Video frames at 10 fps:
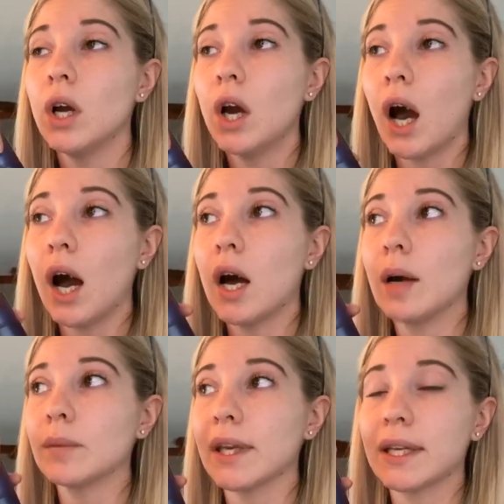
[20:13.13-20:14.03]

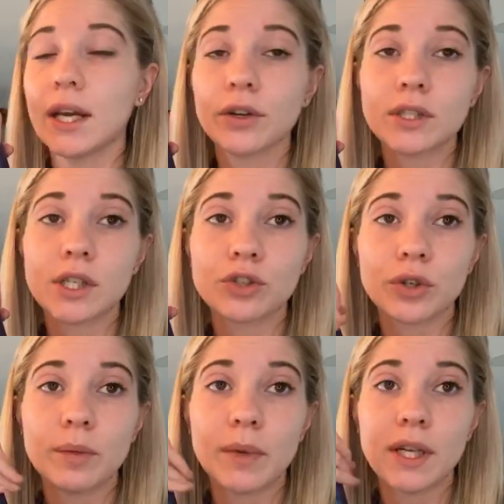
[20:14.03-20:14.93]
like keratin
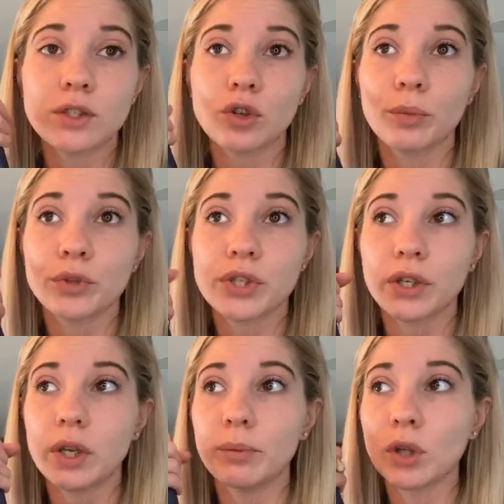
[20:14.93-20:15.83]
treatments or
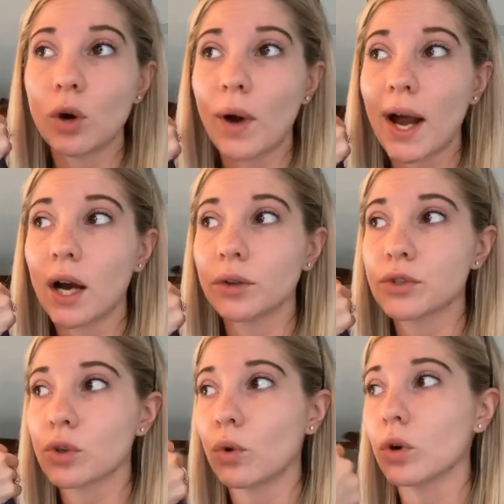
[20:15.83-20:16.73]
Brazilian
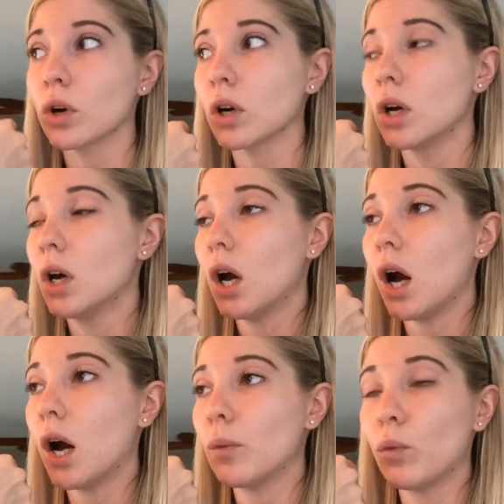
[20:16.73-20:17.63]
blowouts or
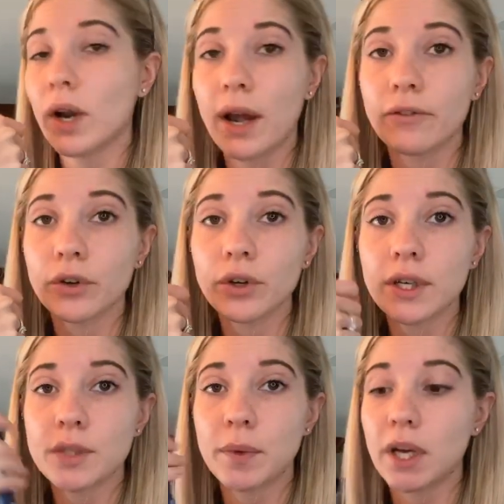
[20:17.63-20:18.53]
whatever,
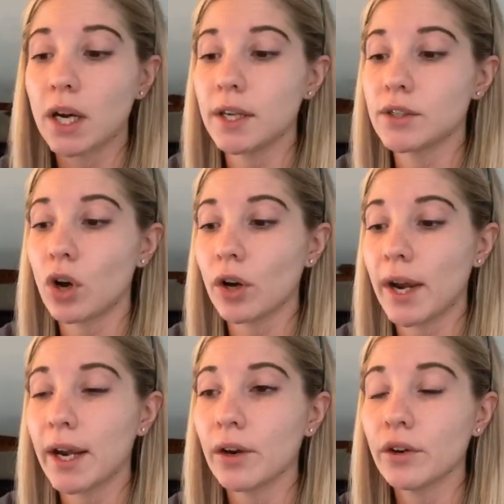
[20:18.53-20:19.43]
is because our
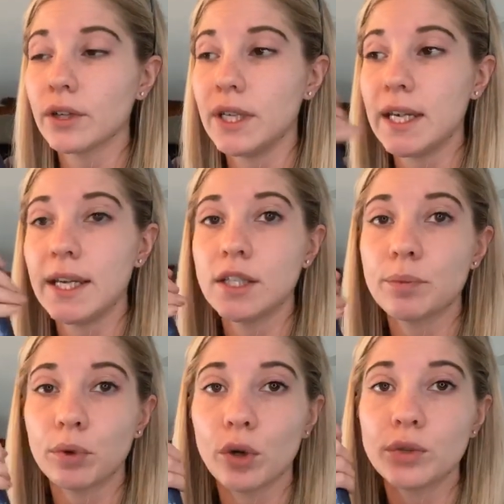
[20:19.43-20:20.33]
hair needs
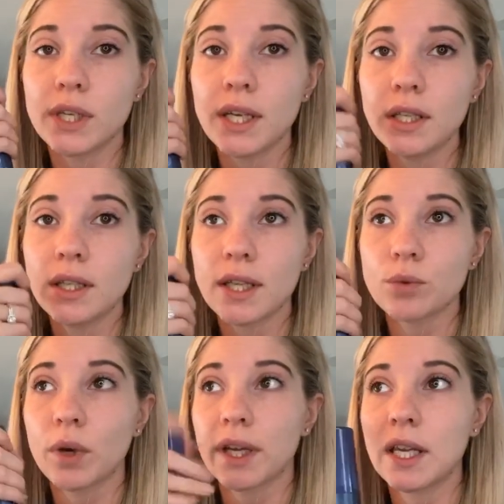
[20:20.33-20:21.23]
protein. That's
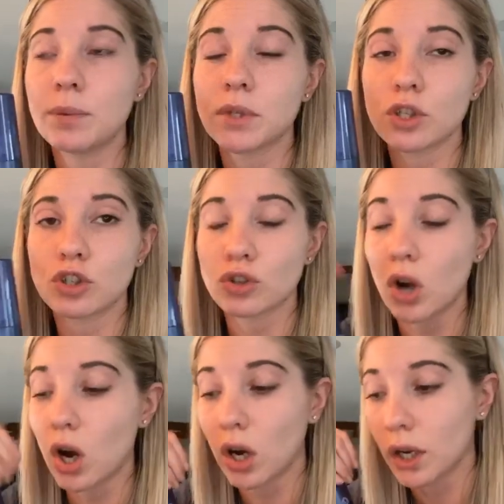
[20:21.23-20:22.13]
what keeps it
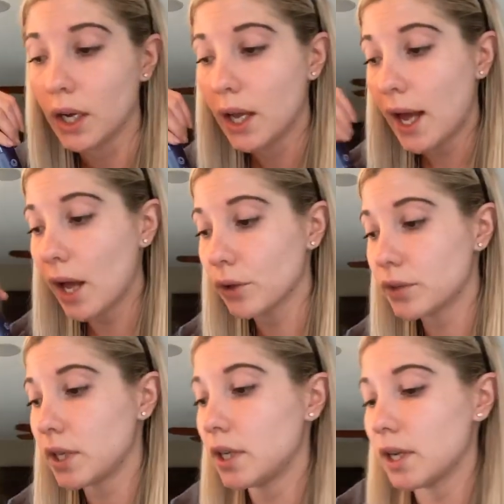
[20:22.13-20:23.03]
strong,
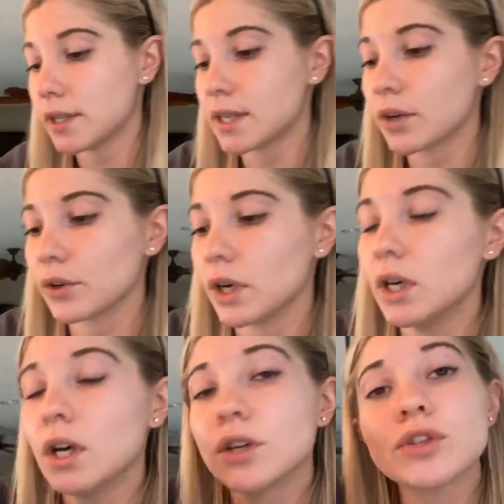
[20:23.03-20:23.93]
healthy, etc.
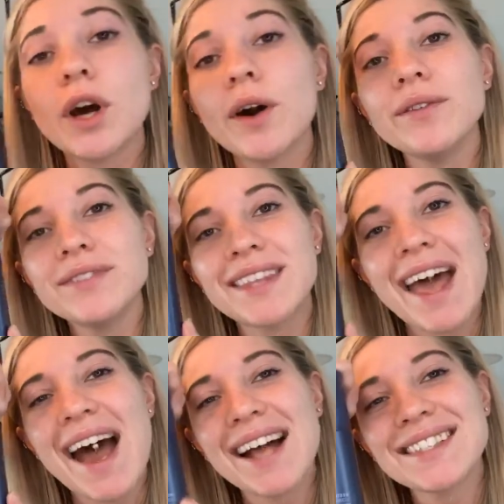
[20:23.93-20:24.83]
So
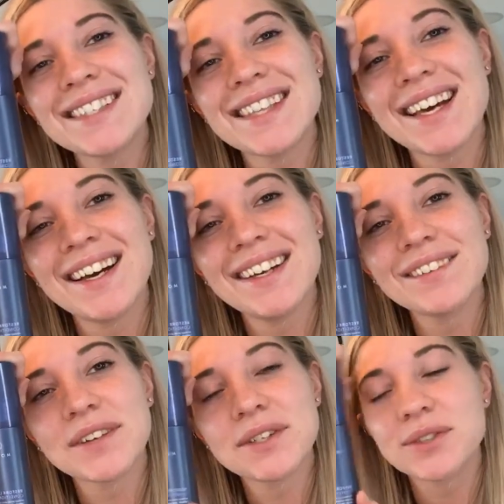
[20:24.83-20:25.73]
that's the
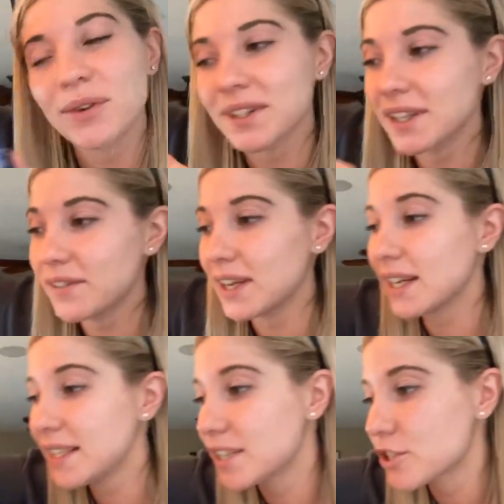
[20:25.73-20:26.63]
Restore Leave-In
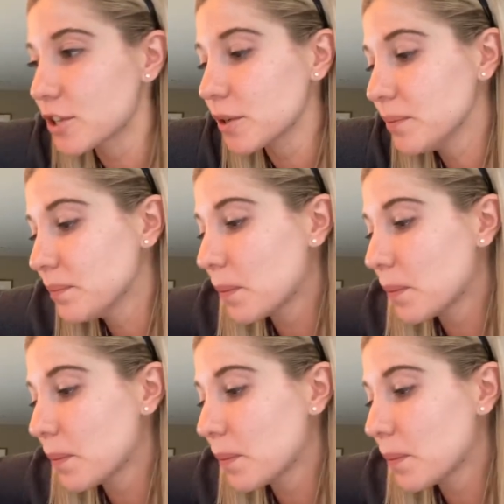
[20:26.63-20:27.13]
Conditioner.